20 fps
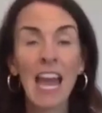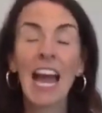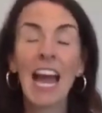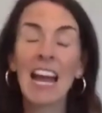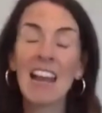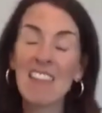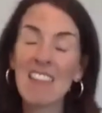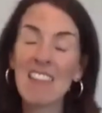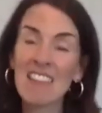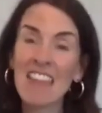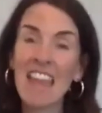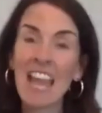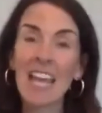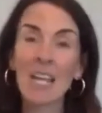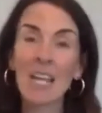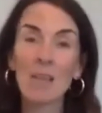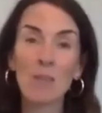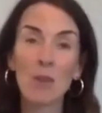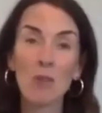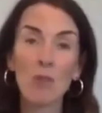I think that
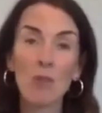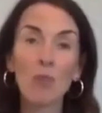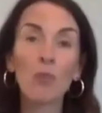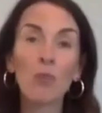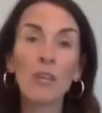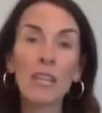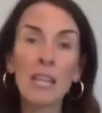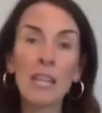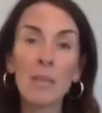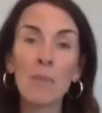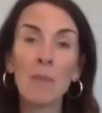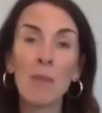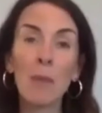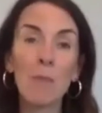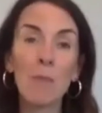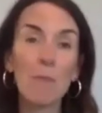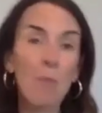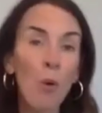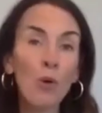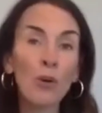can be really
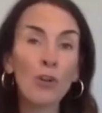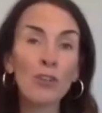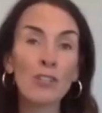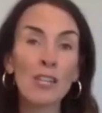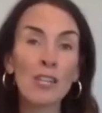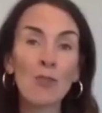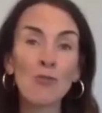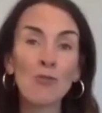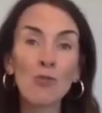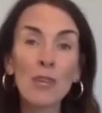important and